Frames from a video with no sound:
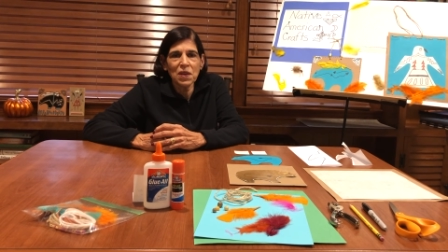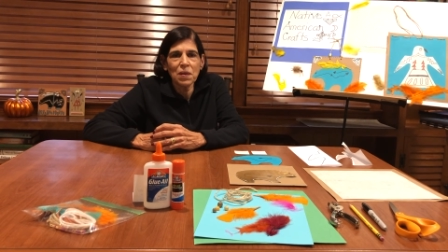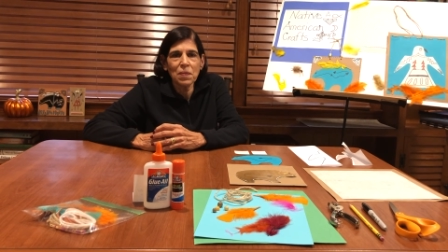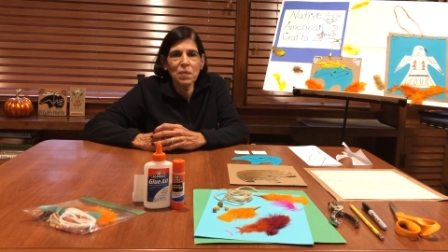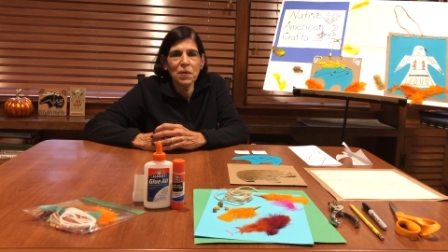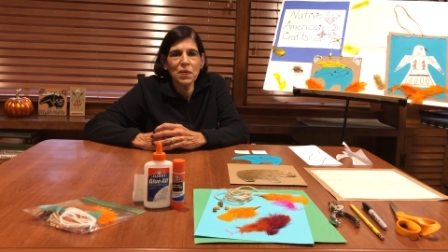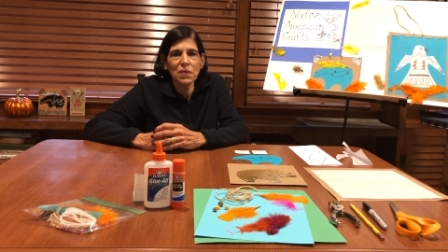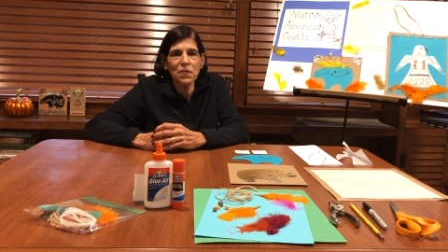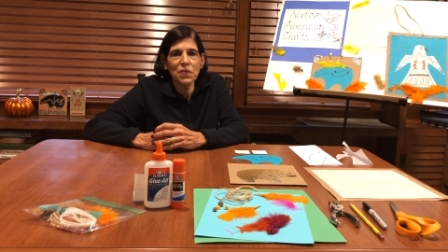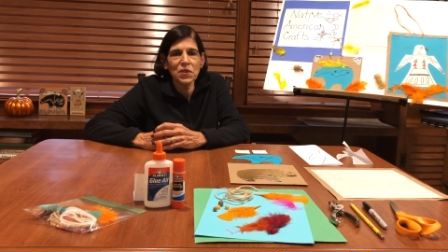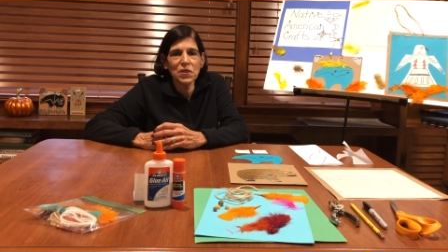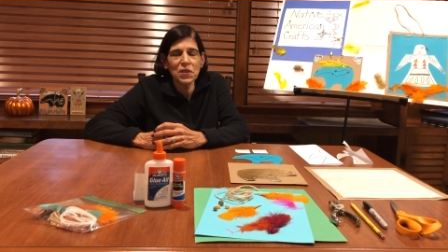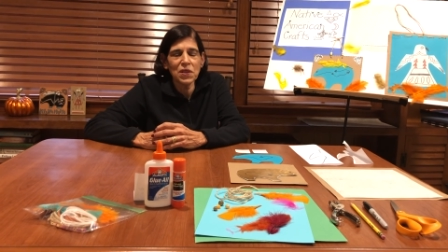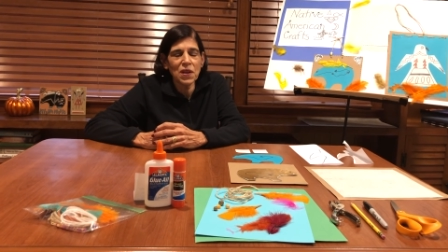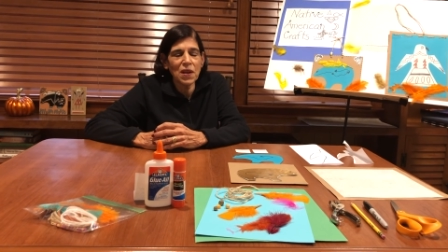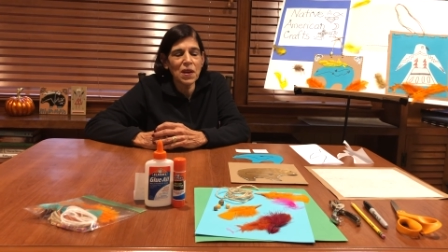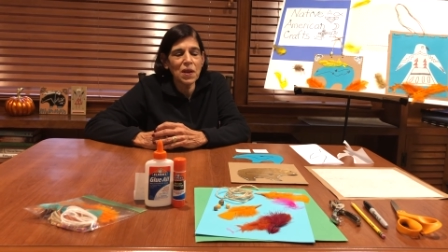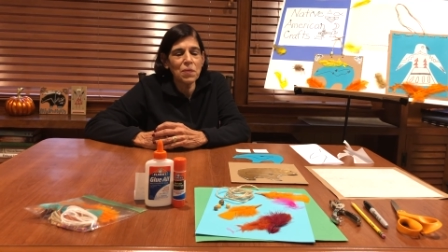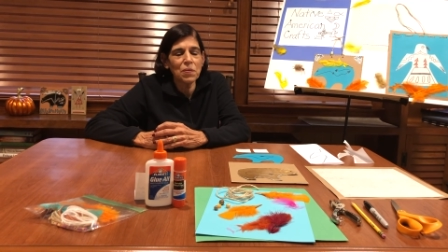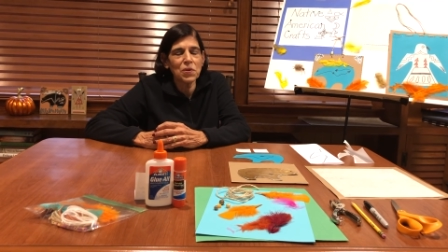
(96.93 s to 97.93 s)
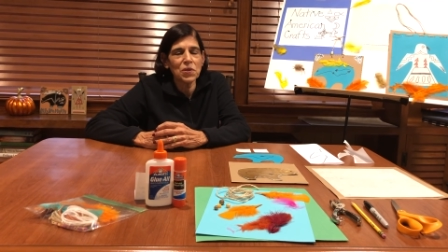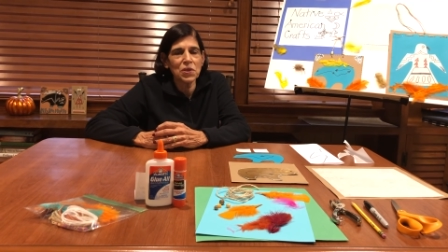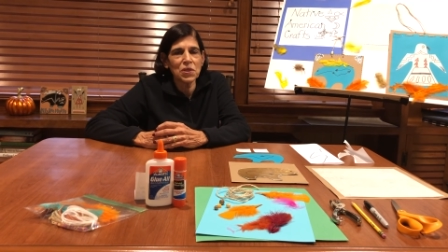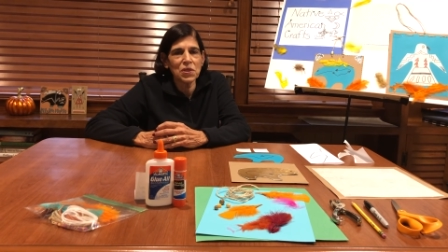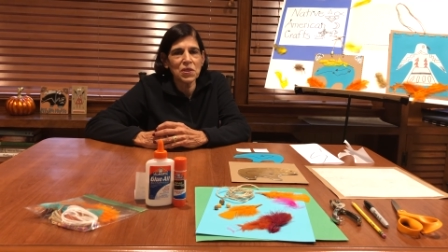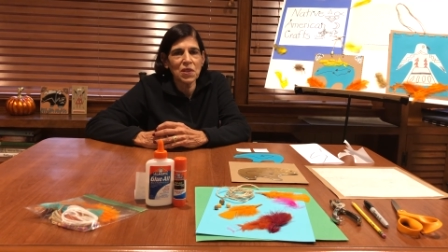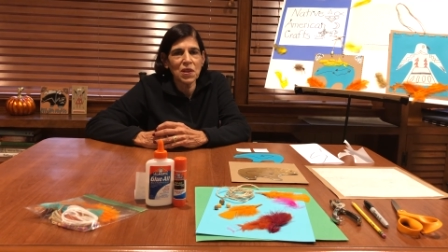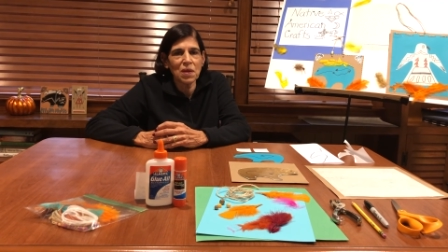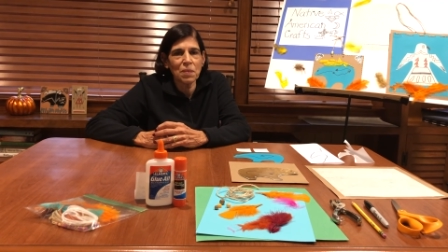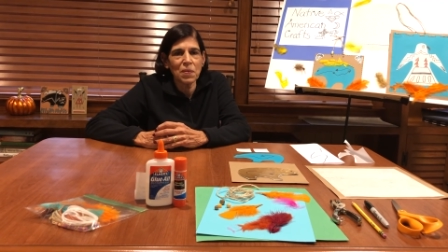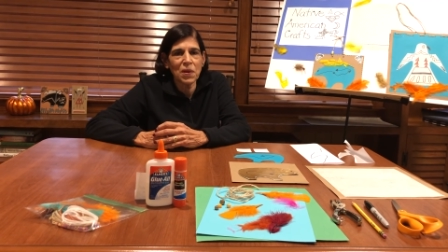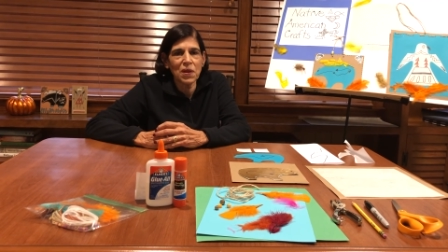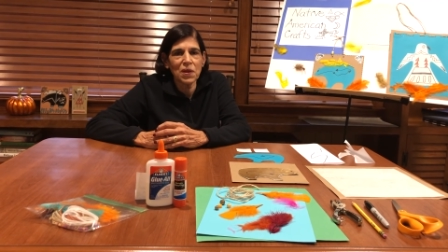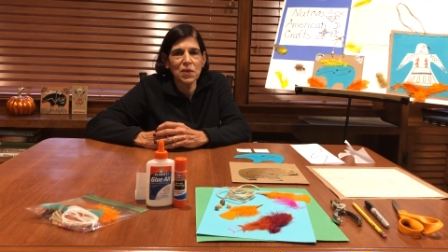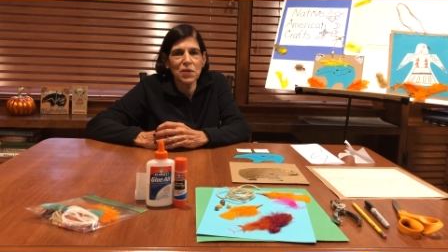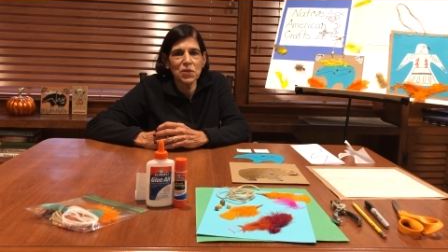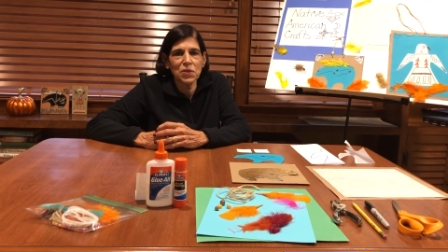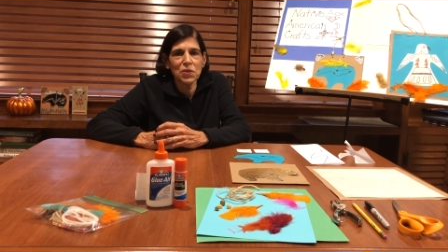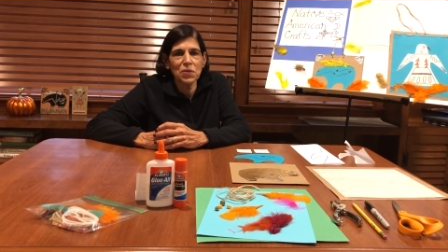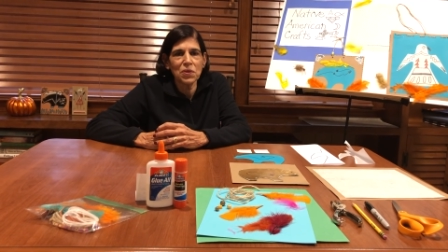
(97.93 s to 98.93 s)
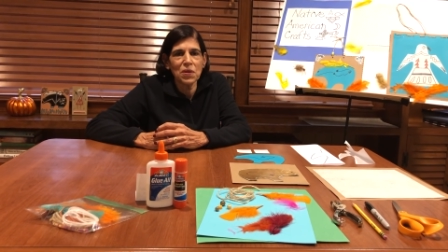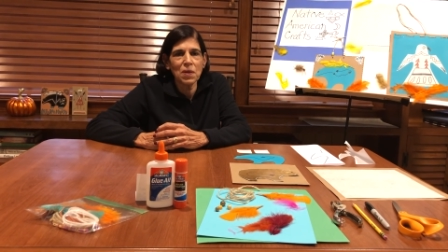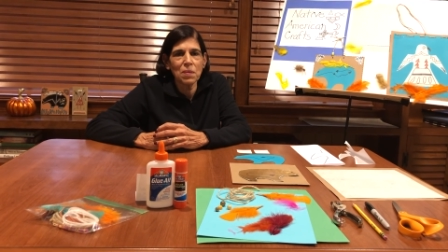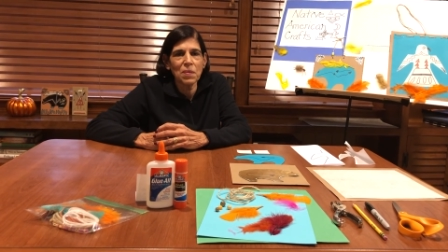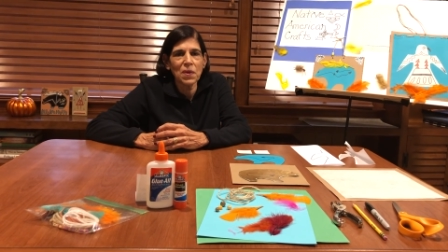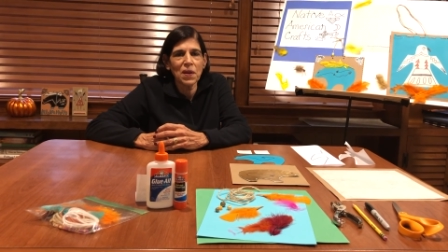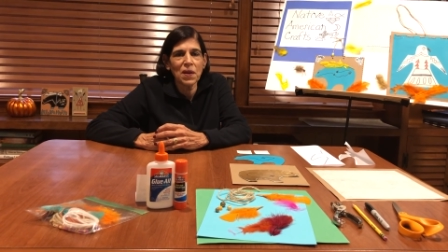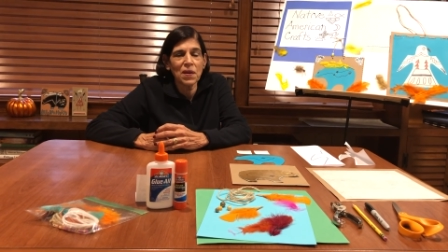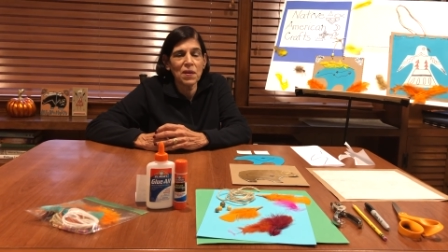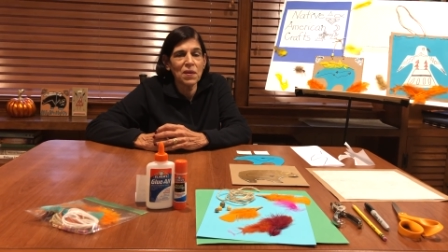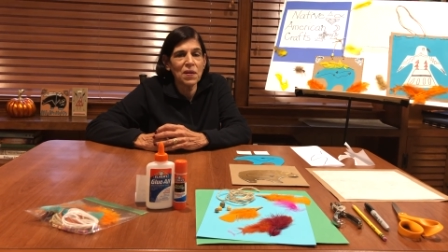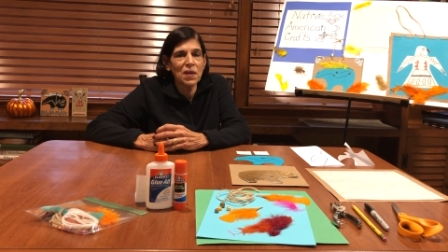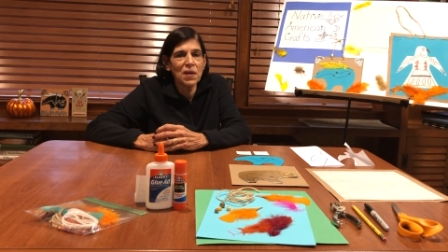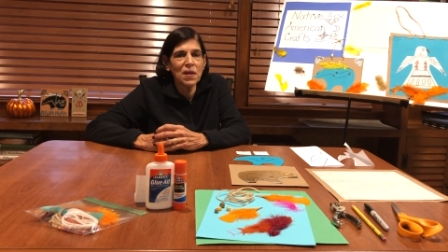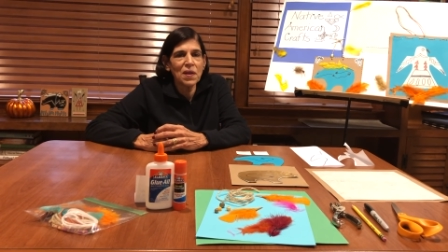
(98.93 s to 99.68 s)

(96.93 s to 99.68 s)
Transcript: but for today we're just gonna make a Zuni bear